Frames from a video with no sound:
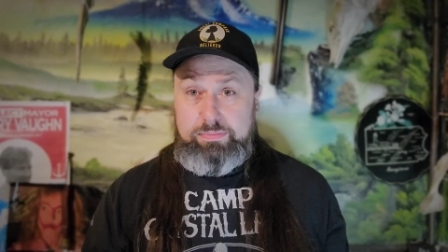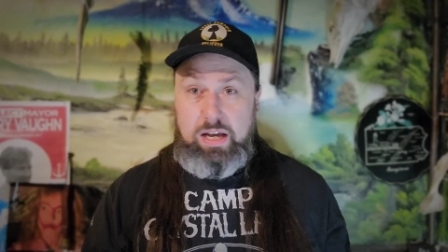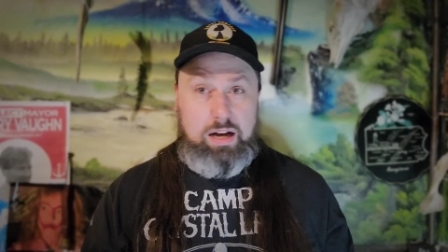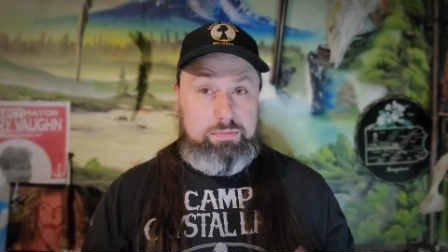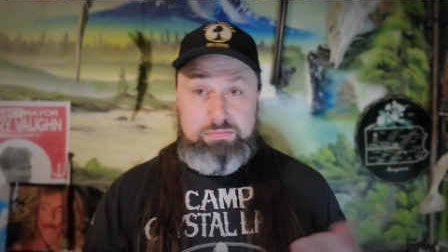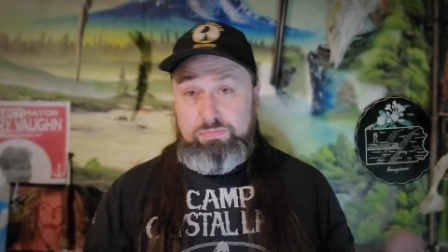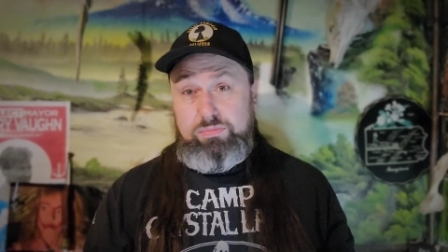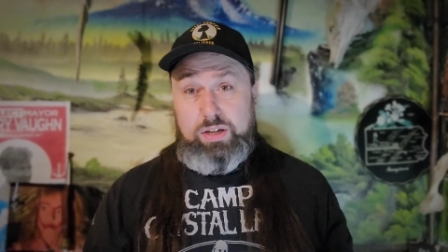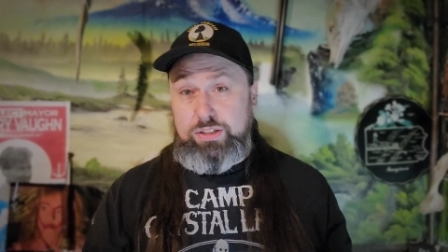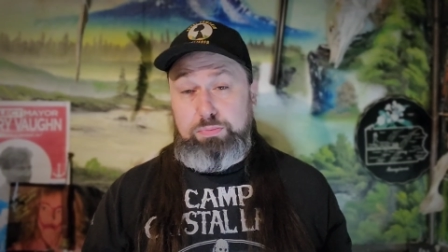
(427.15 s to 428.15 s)
Yeah,
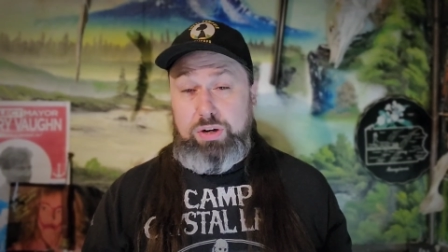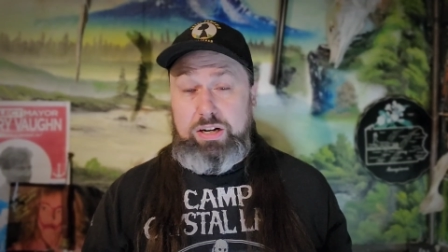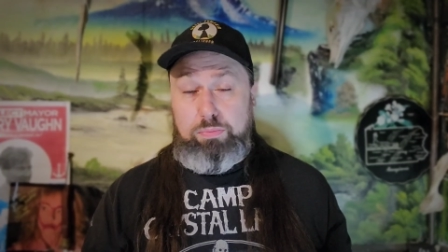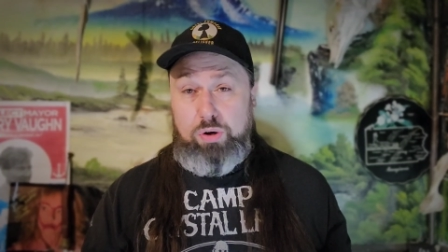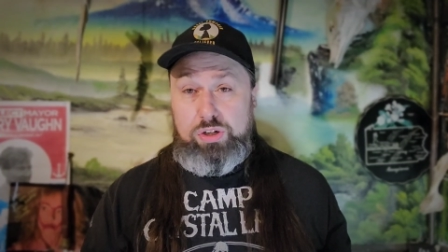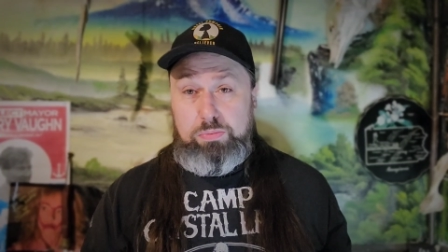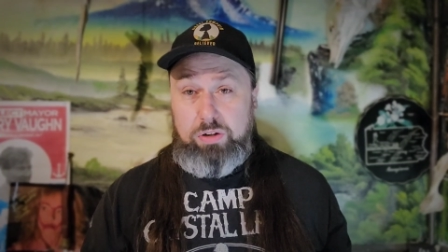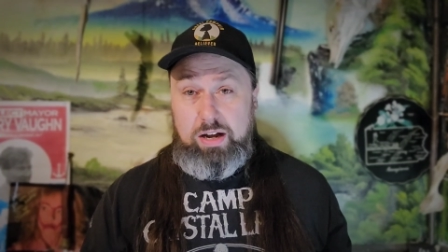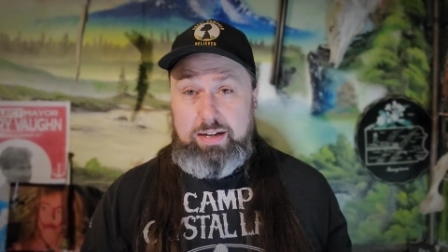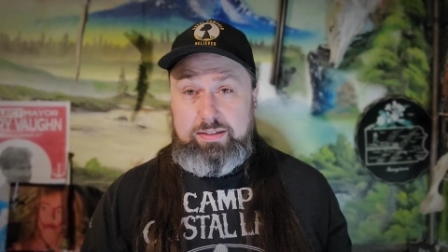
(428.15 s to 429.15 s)
it's pretty
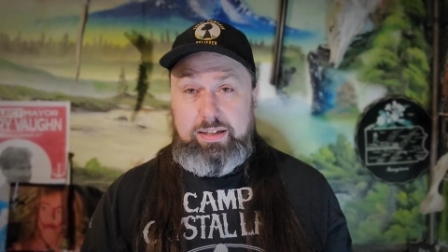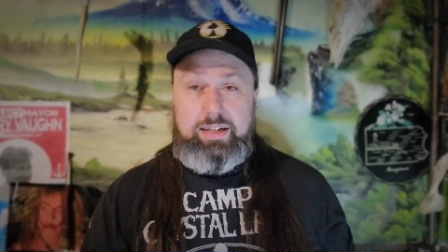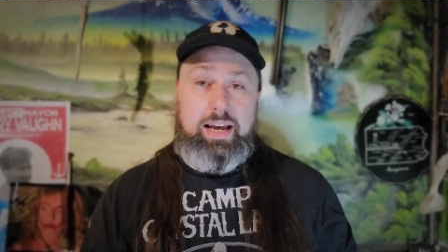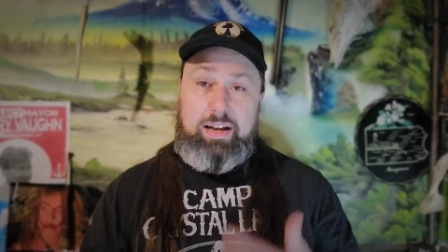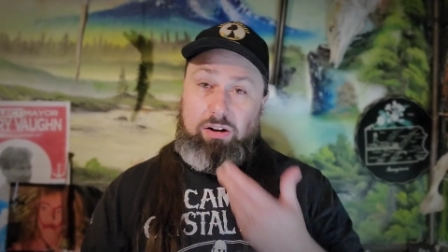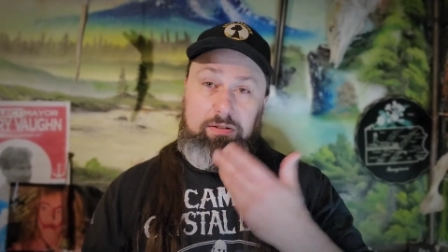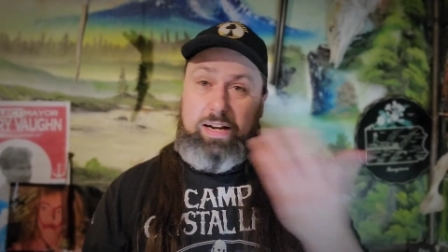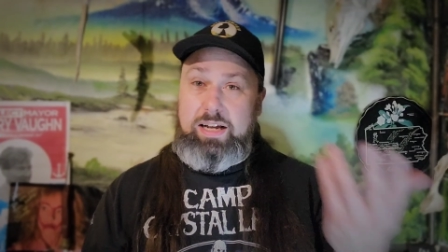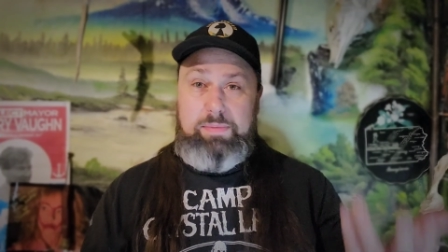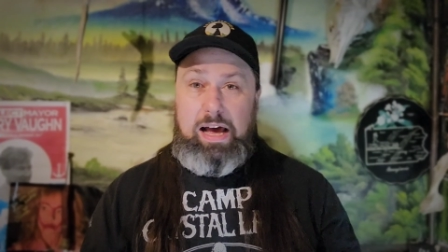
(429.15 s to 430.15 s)
approachable, honestly, and
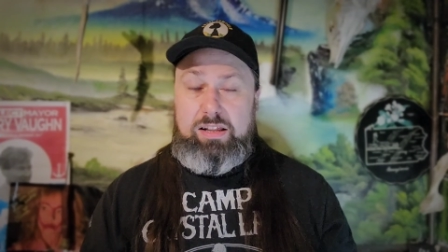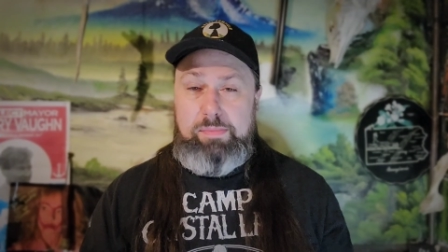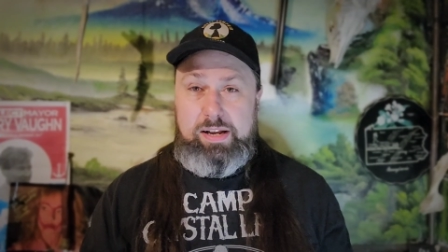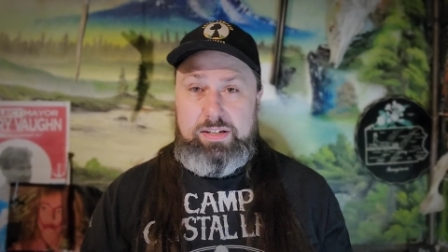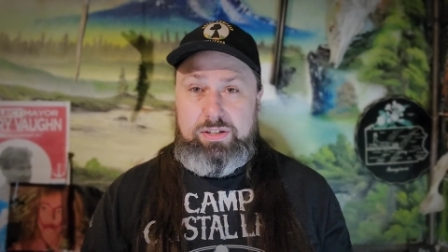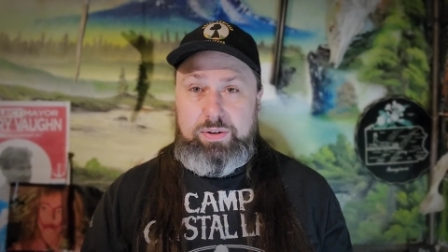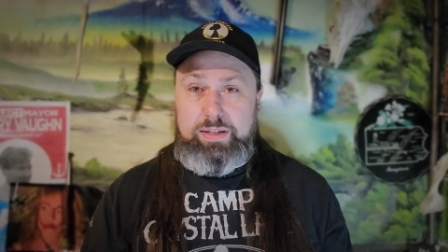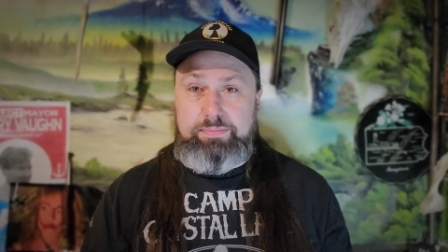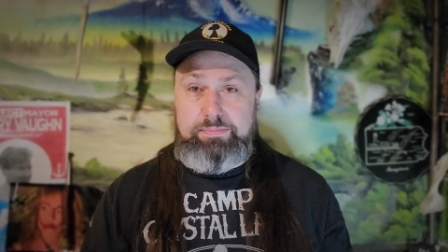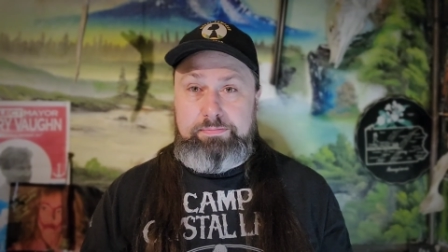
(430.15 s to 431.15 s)
already I'm acclimated to it,